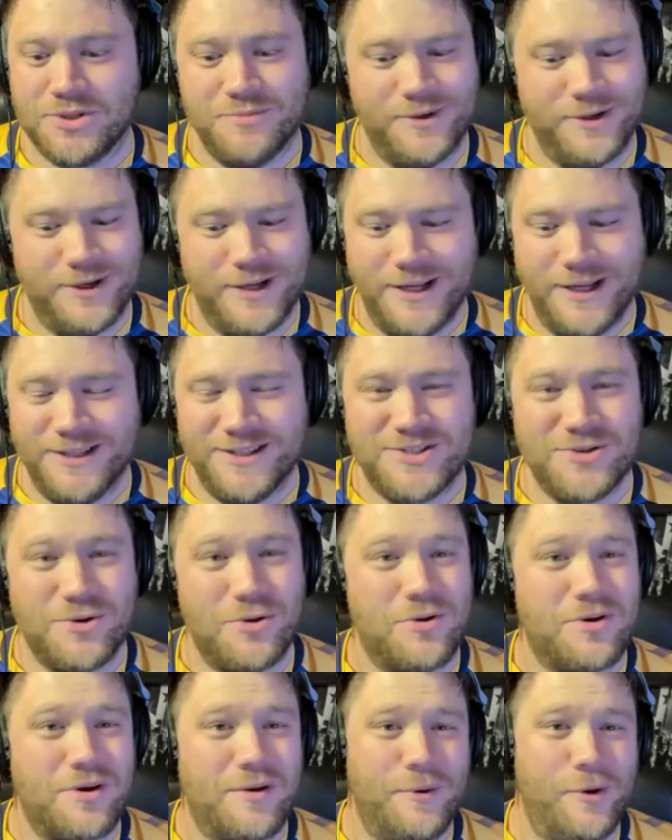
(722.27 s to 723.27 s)
And talking
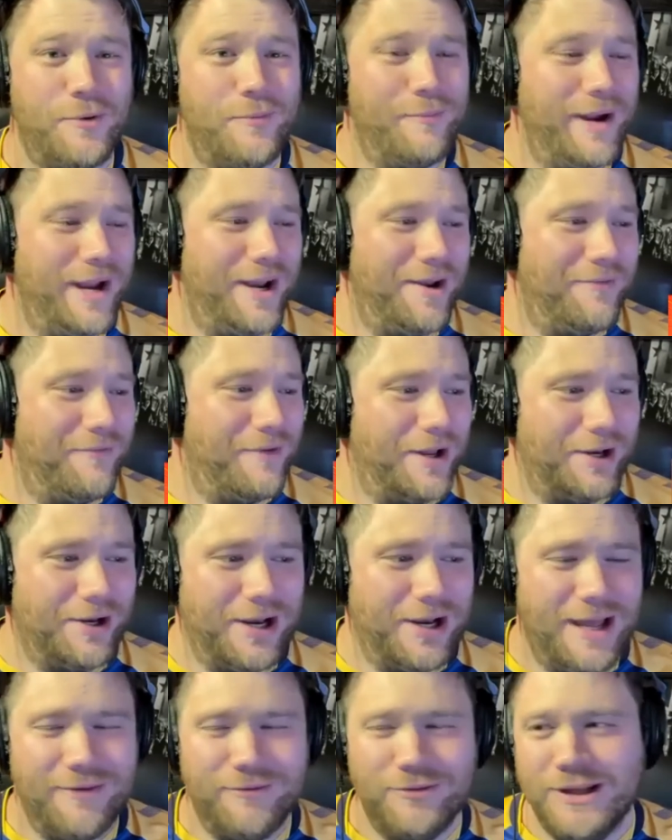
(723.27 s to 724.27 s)
about main event
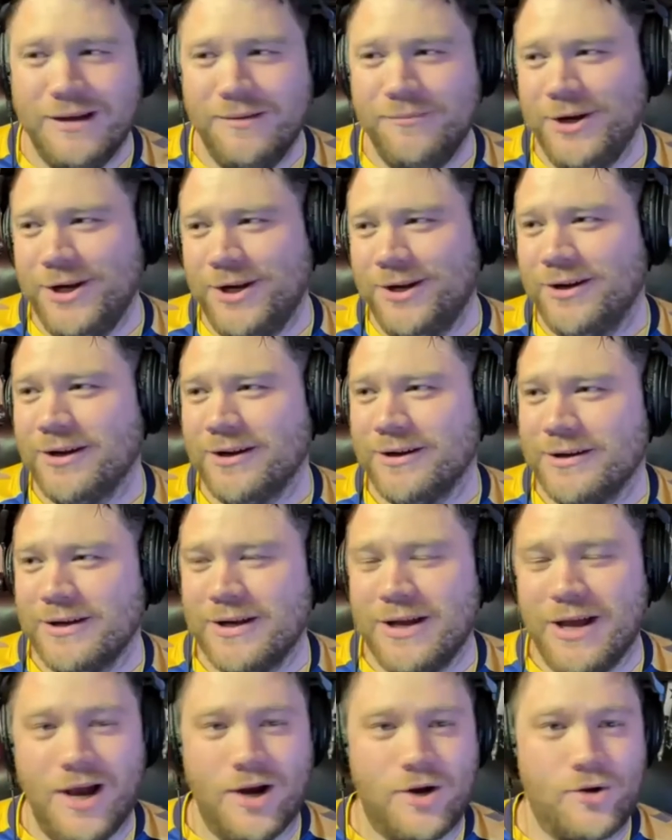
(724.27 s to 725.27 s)
level, I mean,
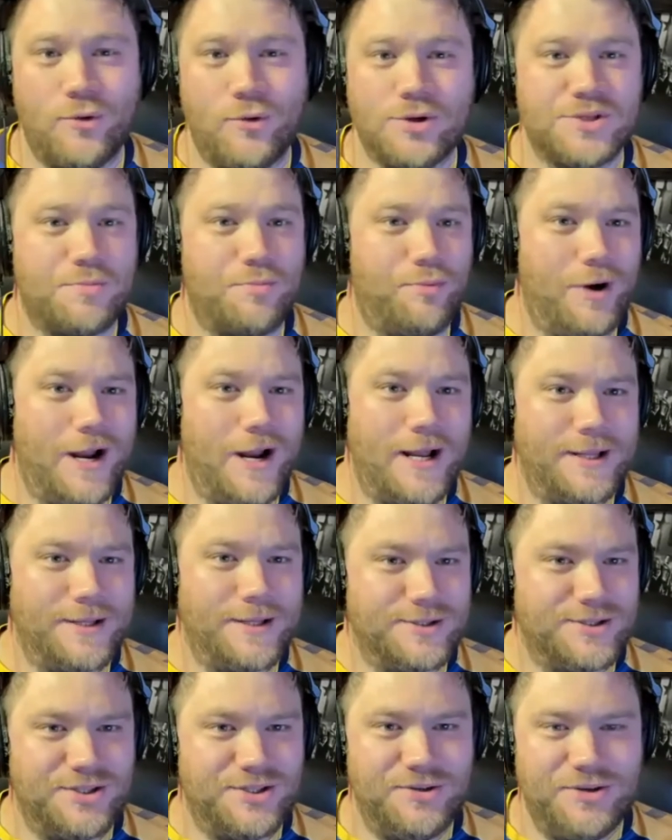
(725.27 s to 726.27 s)
across brands,
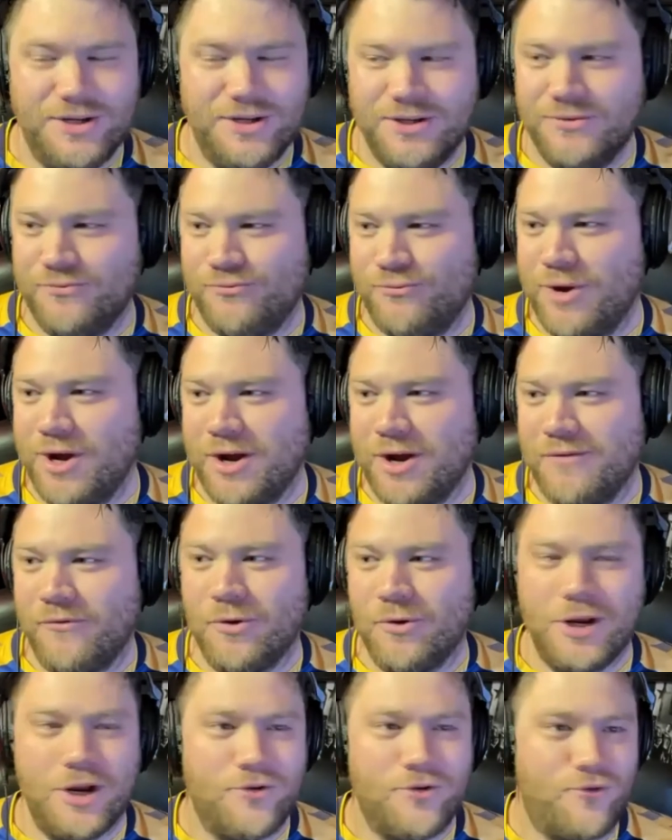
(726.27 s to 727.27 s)
you Ring of Honor
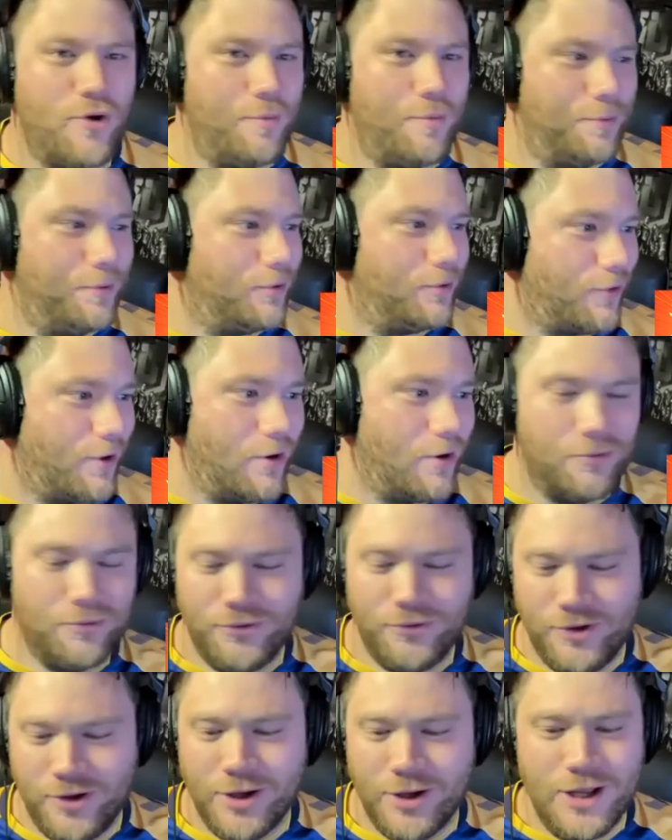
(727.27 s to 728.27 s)
Triple Crown, the
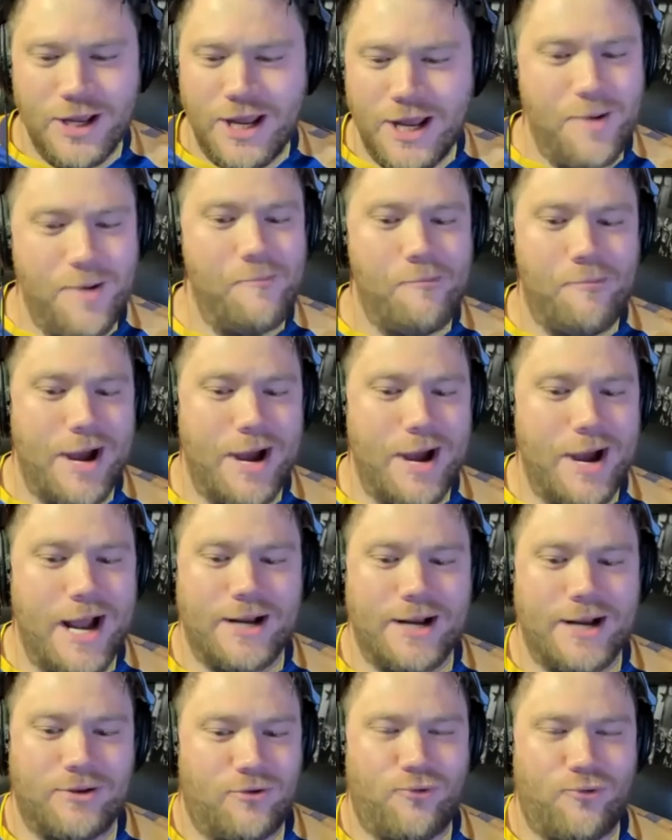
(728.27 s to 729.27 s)
Impact
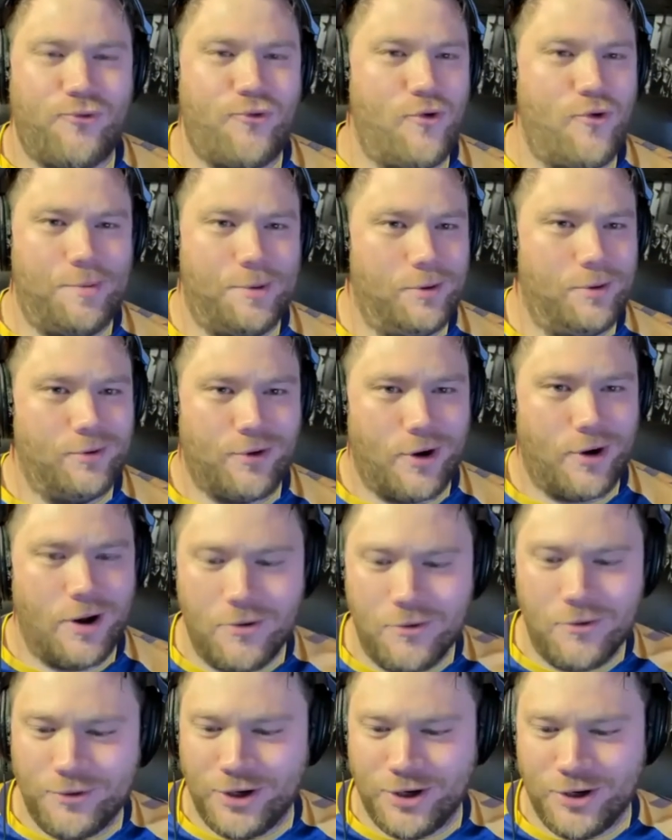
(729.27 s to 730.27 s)
Triple Crown,
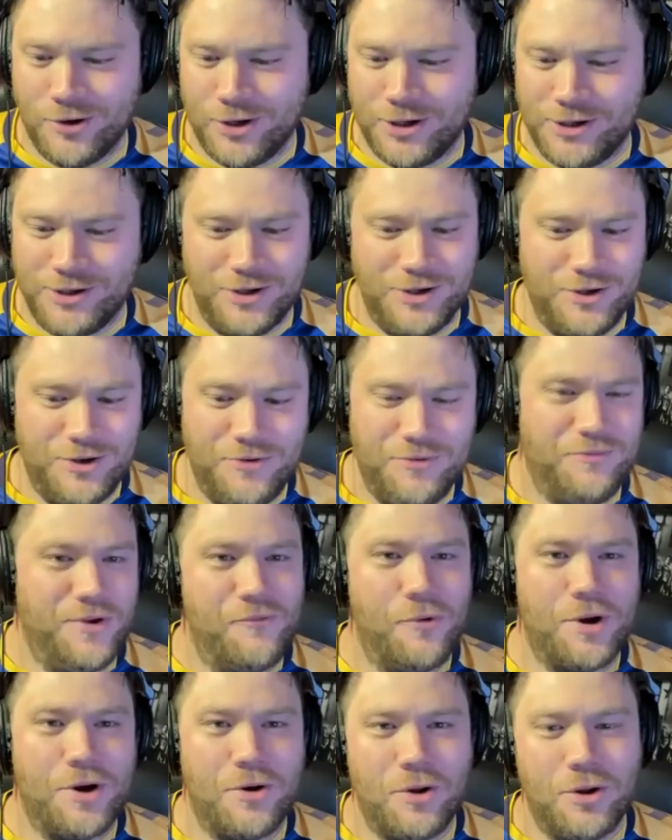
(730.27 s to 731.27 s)
you've won it
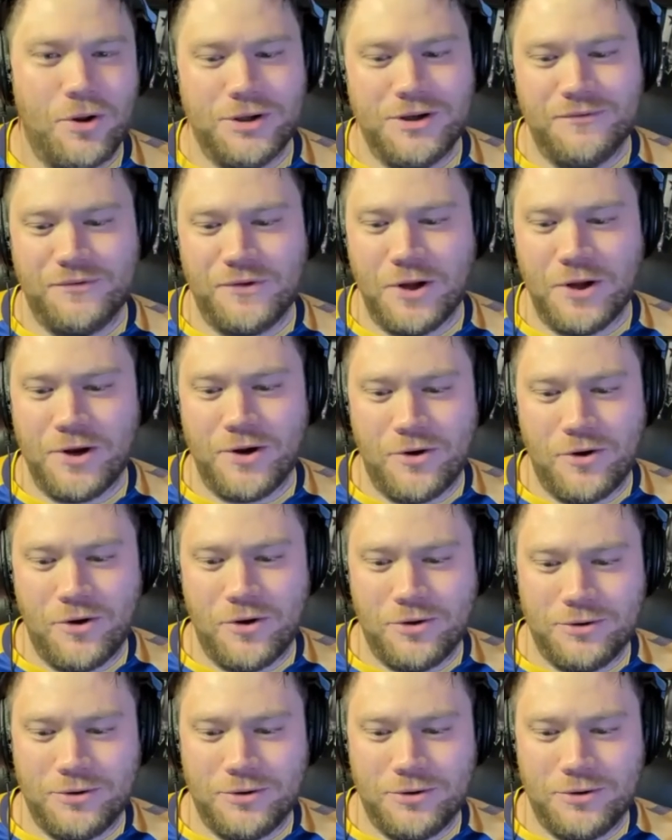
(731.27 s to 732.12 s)
all, you've done it all,